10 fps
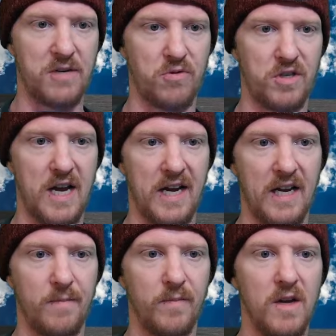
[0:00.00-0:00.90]
per second.
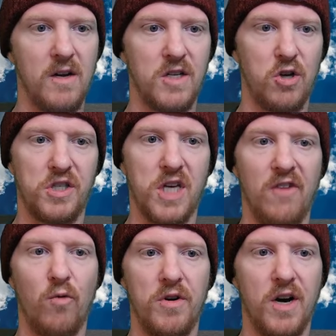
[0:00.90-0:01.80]
So instead of
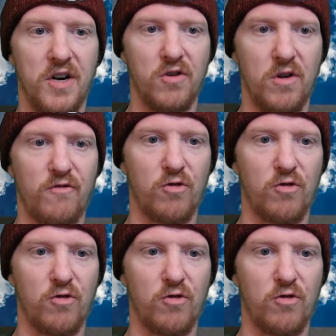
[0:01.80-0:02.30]
100 for